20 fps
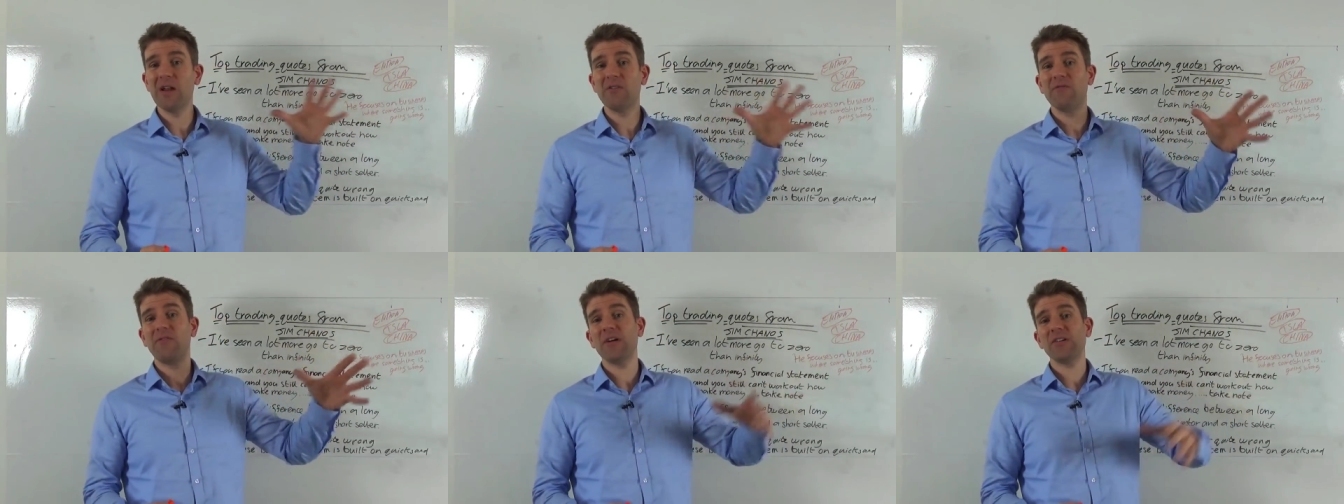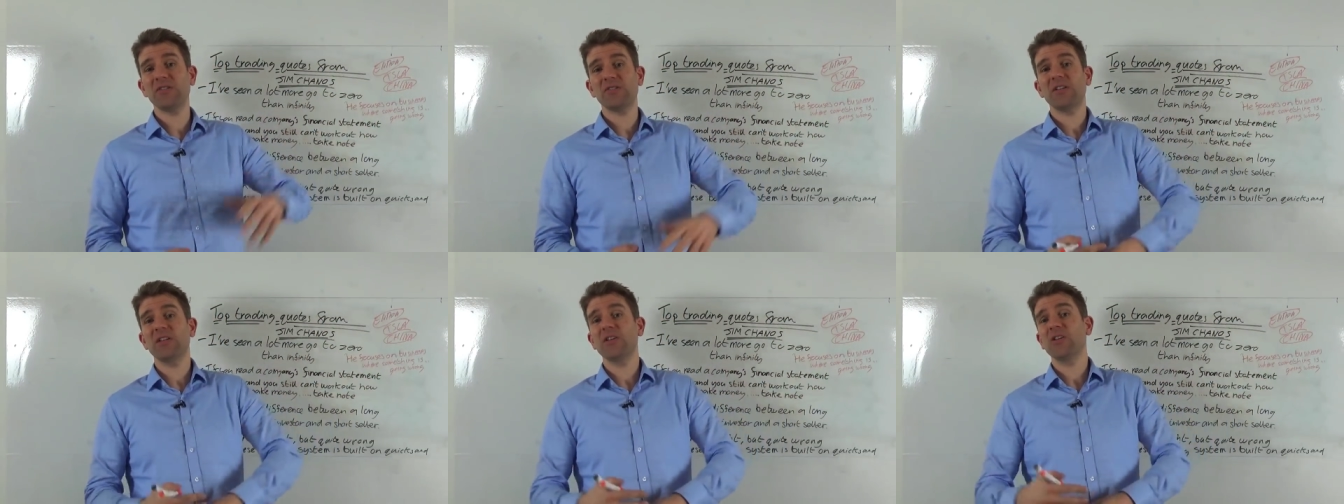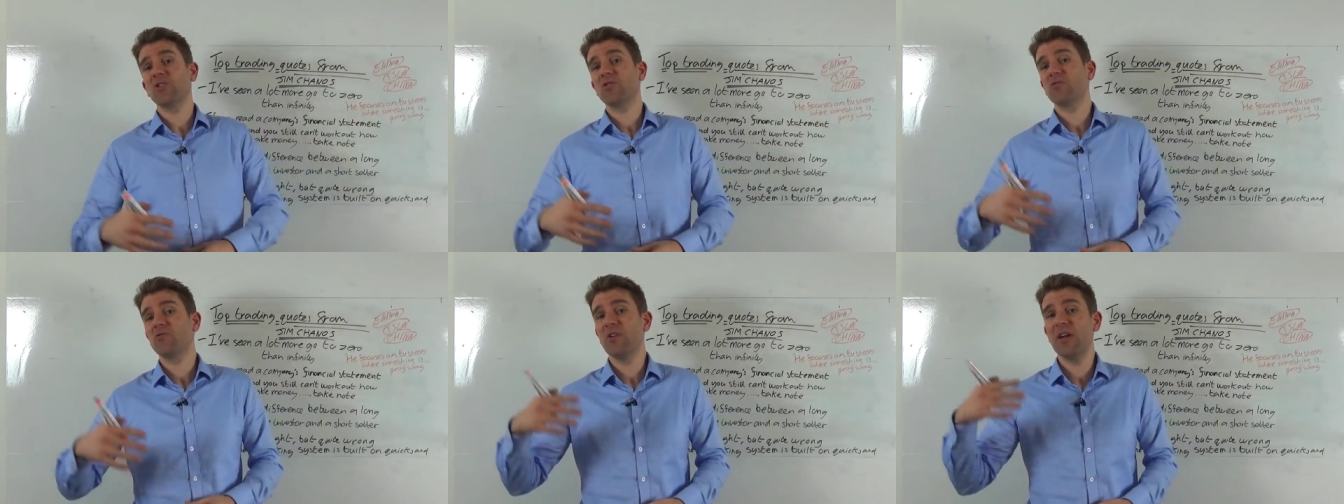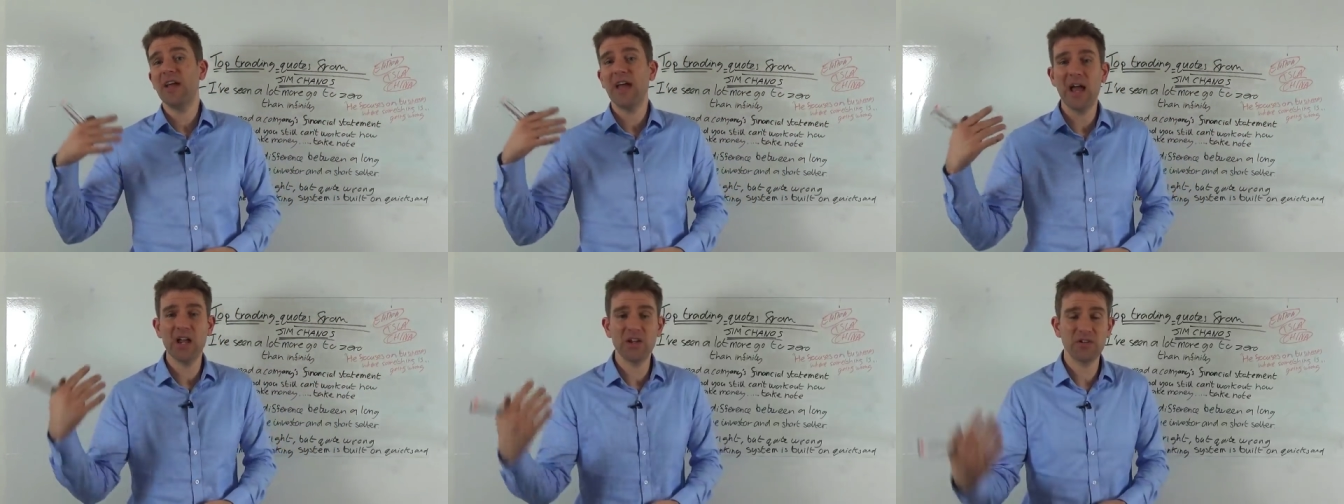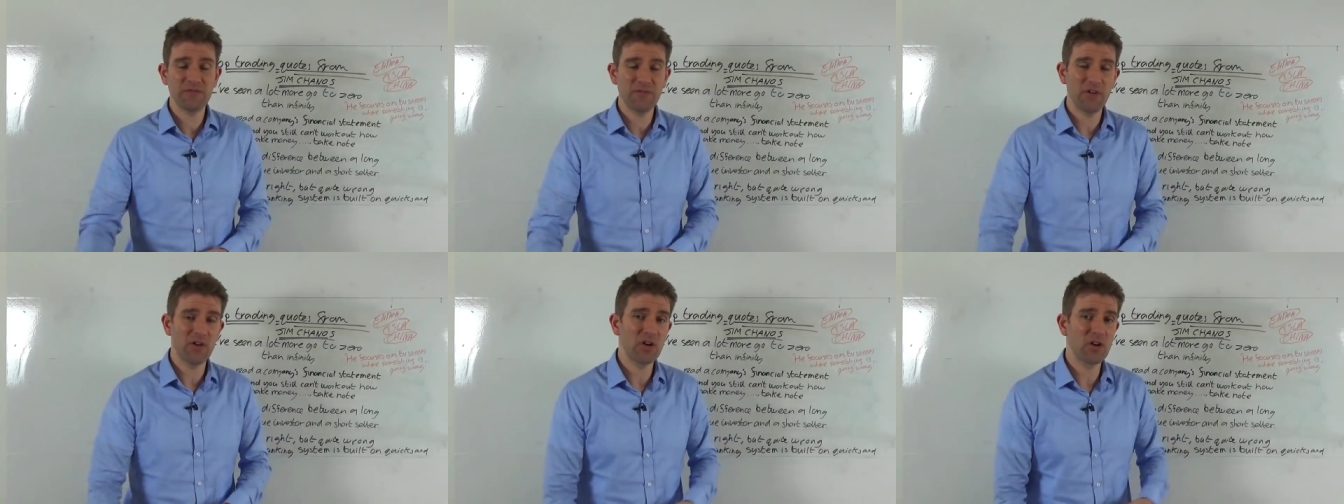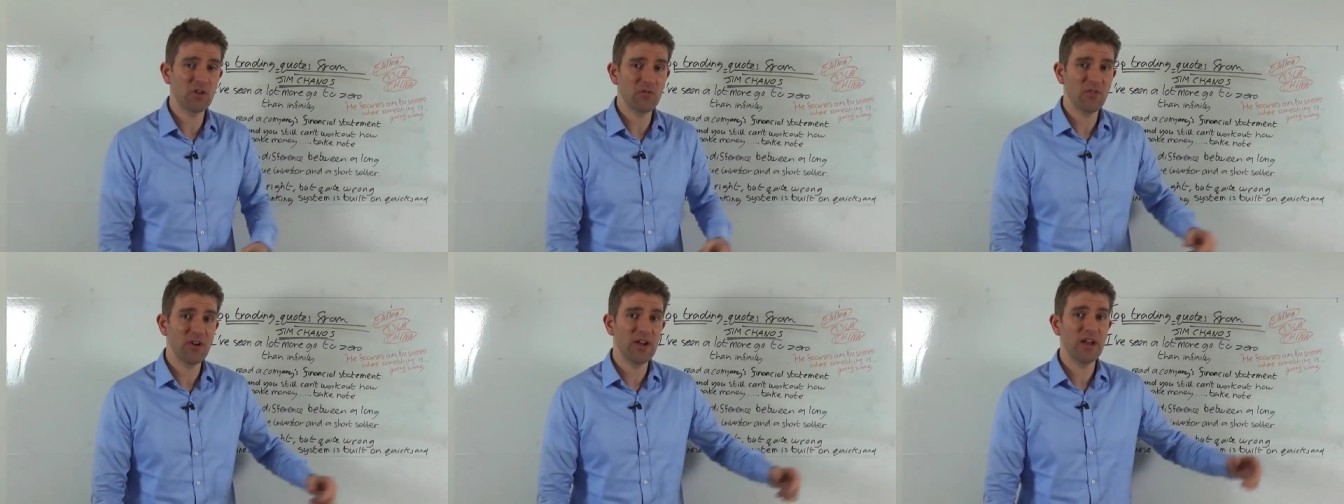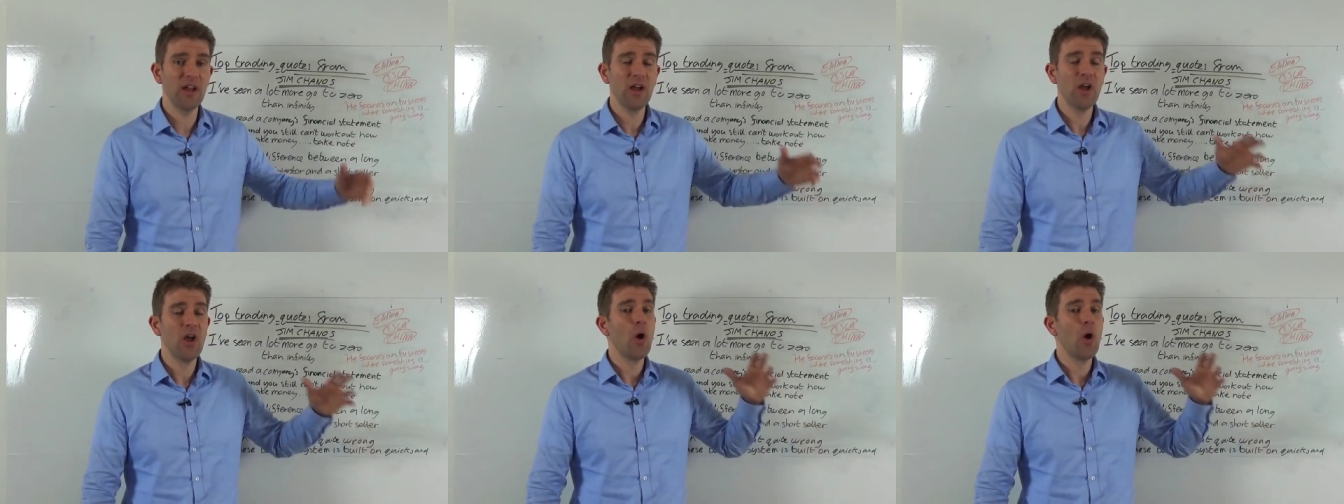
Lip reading: investing career, hedge fund career,